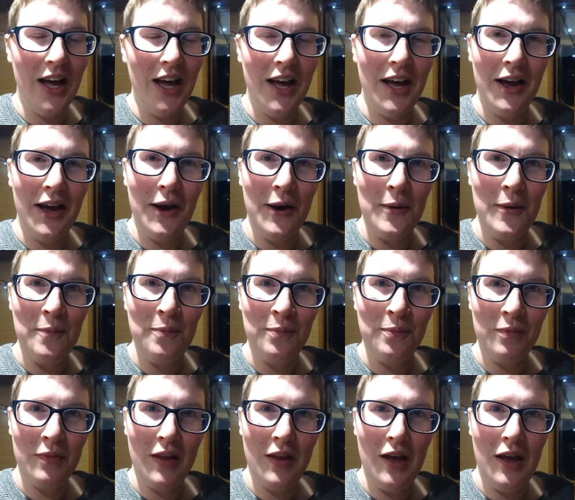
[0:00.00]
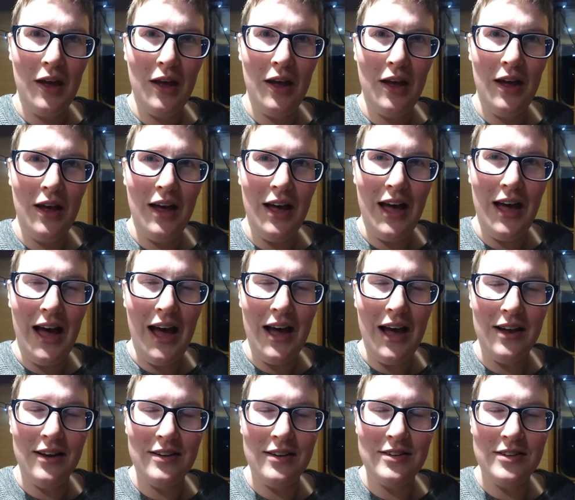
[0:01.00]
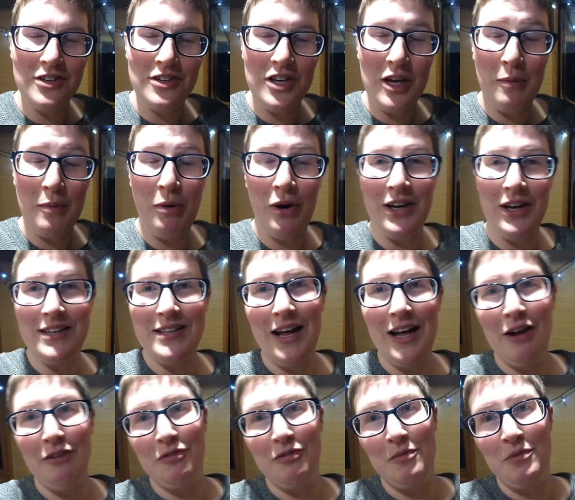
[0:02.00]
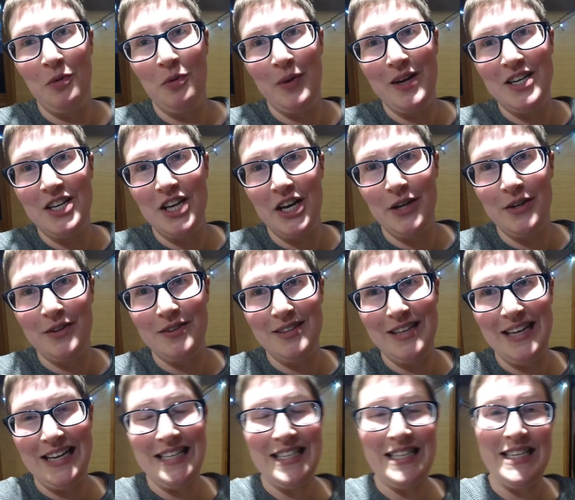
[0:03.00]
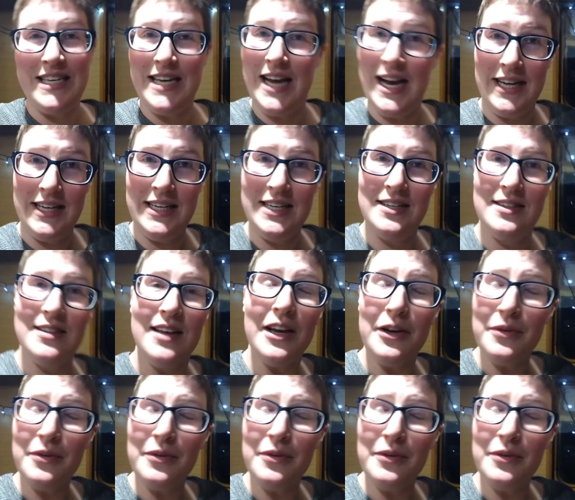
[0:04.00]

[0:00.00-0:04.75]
And as you can probably tell from the windows, it's night.